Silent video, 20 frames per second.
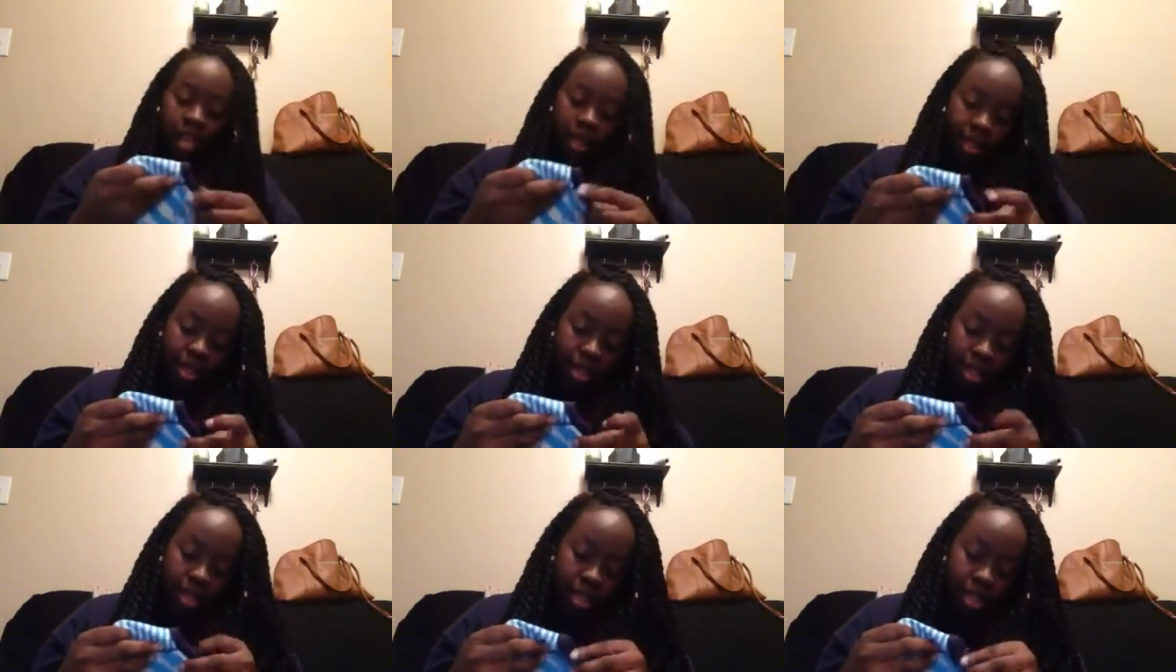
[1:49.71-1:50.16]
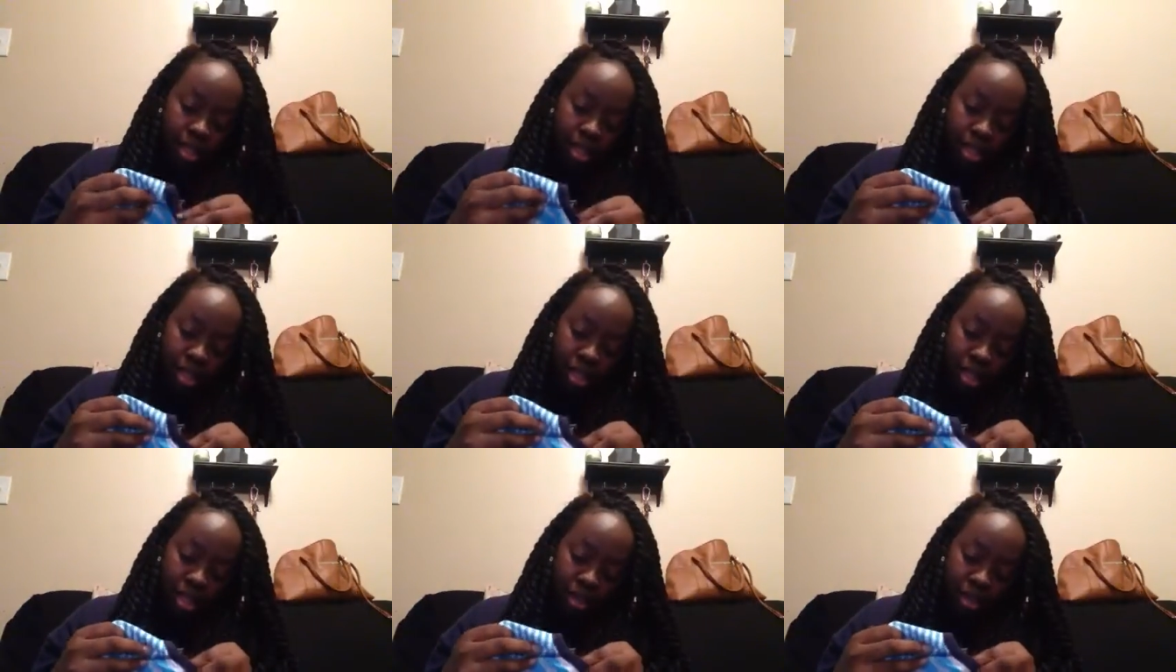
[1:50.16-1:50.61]
and this
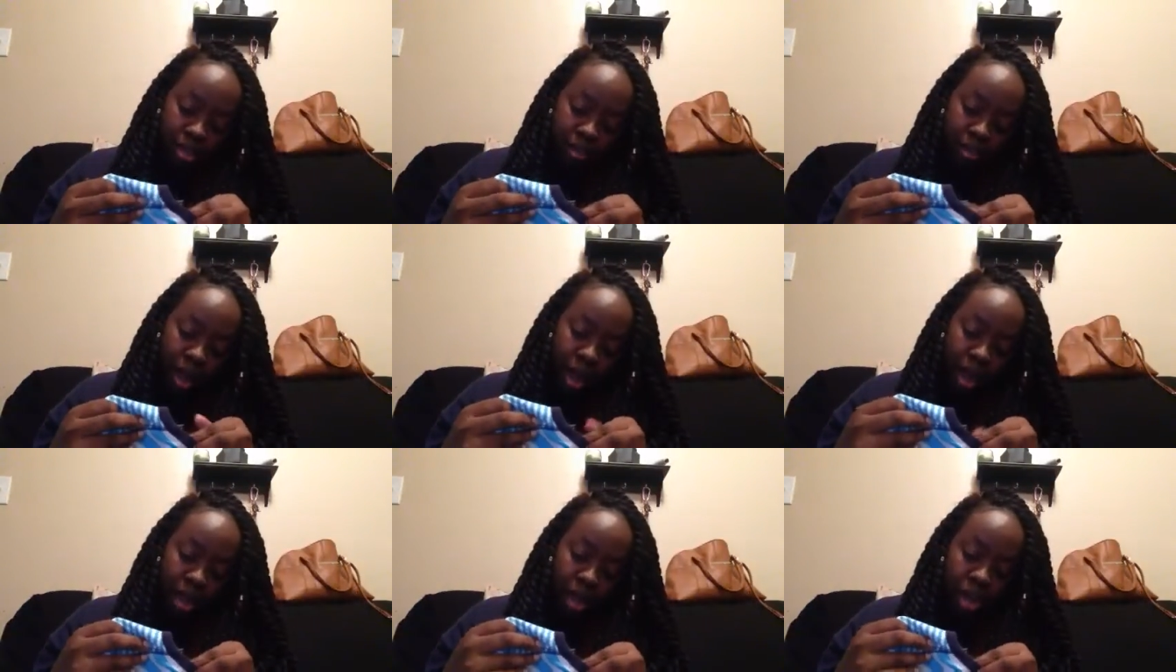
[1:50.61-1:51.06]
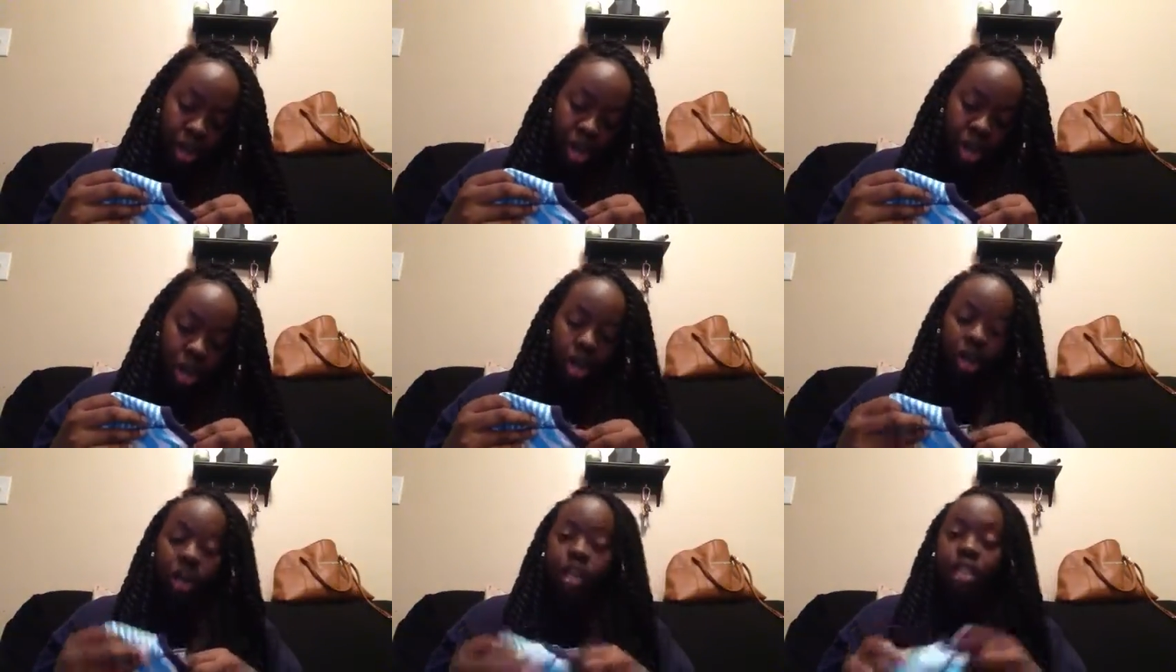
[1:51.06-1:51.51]
is by
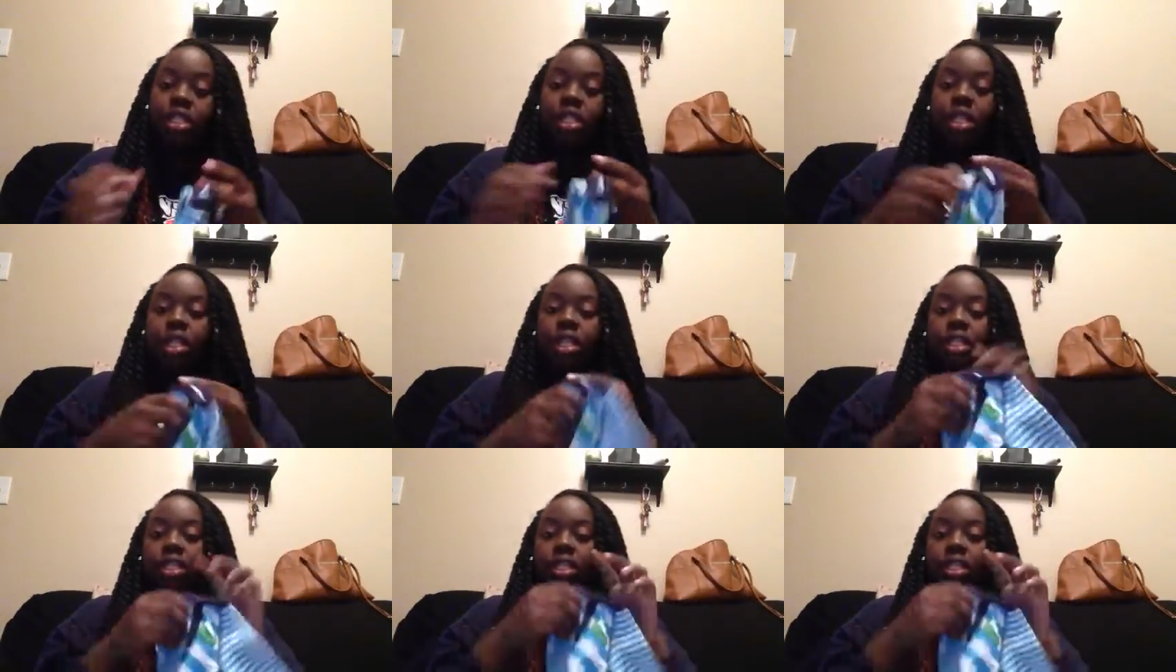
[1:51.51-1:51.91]
Carter's and